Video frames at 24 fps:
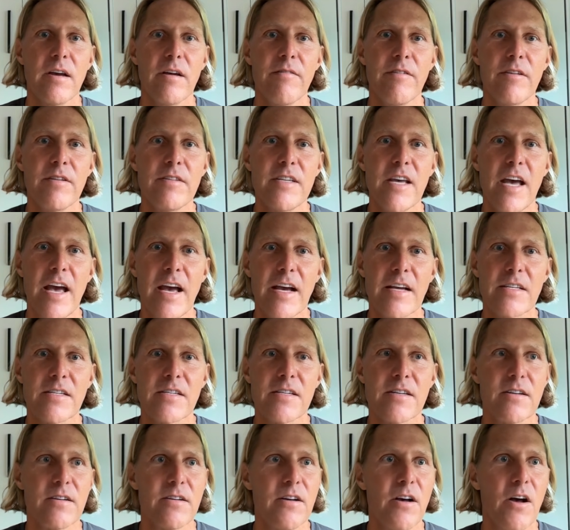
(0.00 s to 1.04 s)
of the
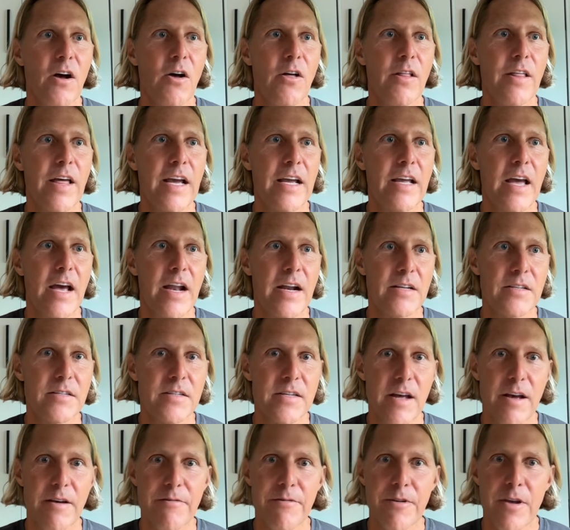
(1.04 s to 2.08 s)
text, all that kind of
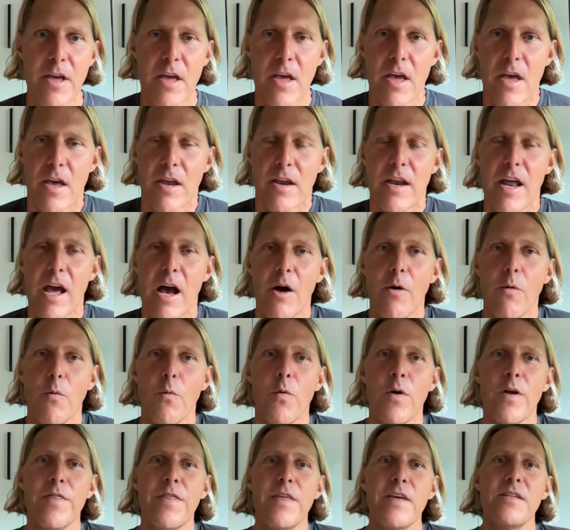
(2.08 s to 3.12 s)
stuff. Now,
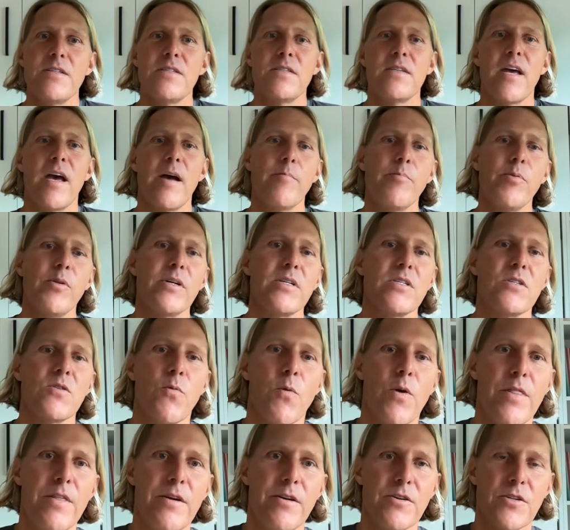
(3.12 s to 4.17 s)
with these templates,
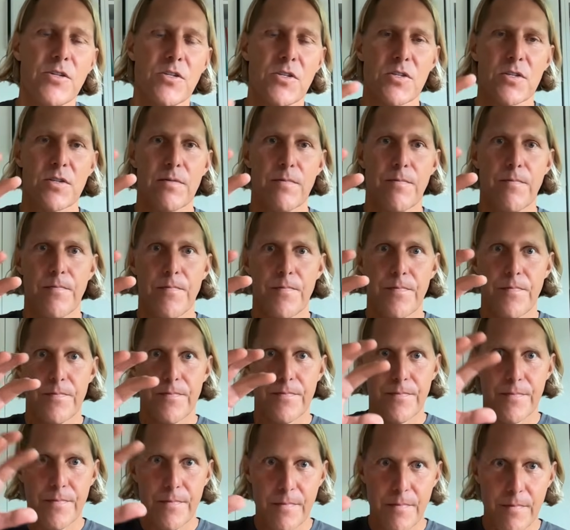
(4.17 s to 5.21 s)
when there's
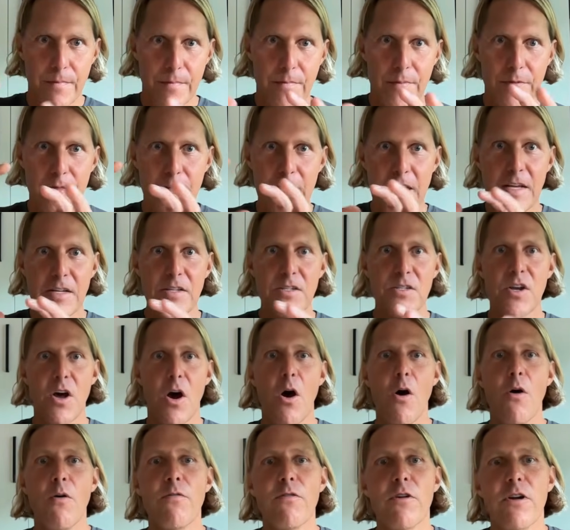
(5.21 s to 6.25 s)
things
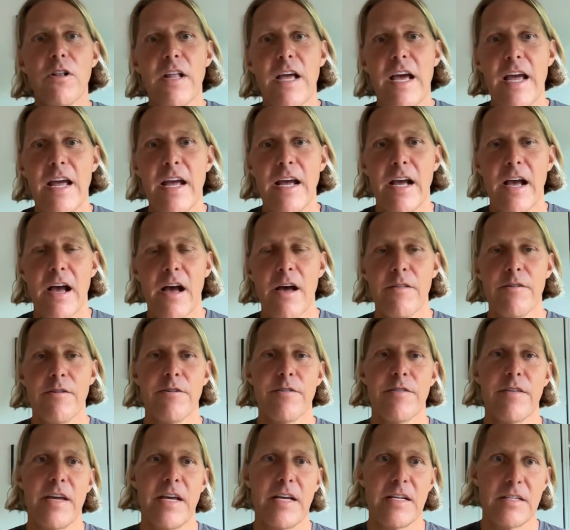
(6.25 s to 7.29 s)
overlaying
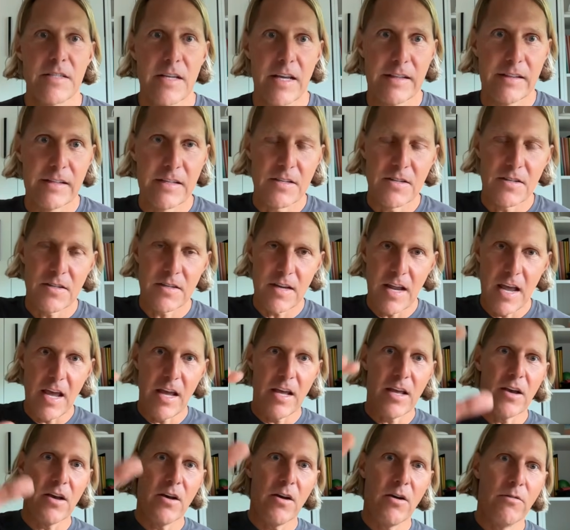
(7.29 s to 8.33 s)
other things, like the
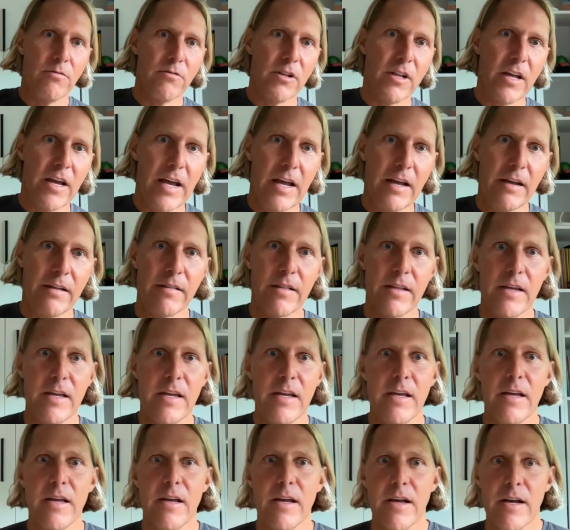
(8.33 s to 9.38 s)
snake overlaying
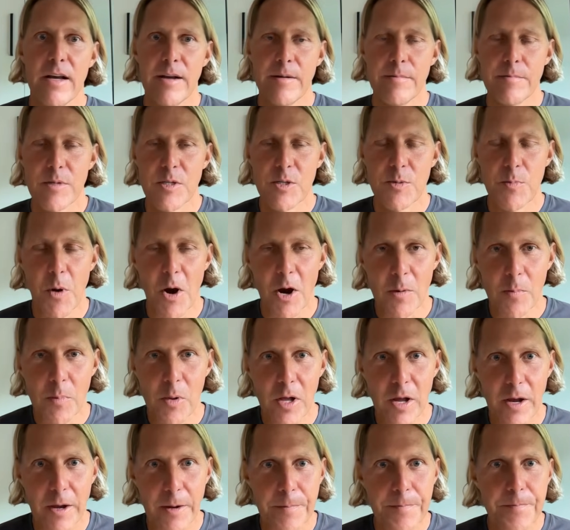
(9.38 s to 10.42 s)
the spark
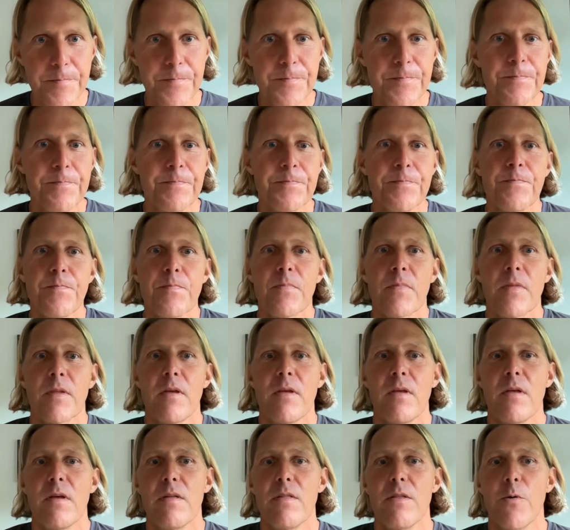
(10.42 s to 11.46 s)
plug,
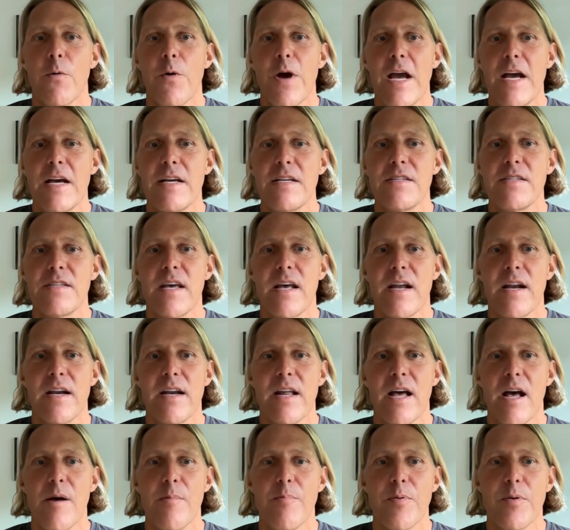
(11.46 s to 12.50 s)
the way I set it
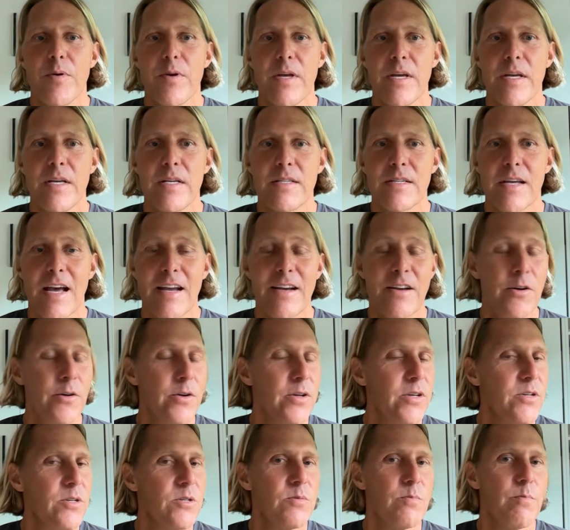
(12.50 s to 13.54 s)
up is I
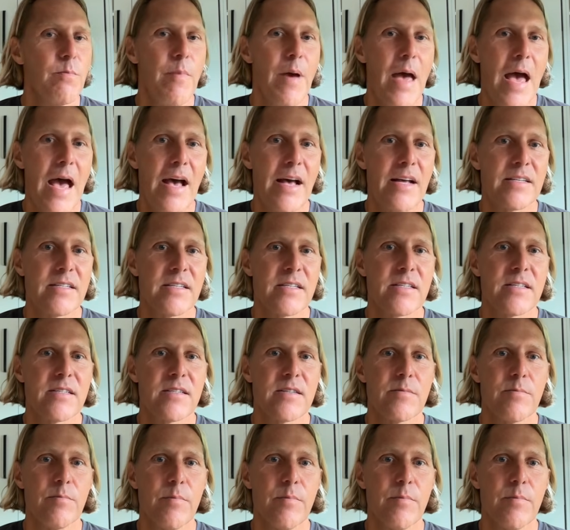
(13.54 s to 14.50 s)
don't use masks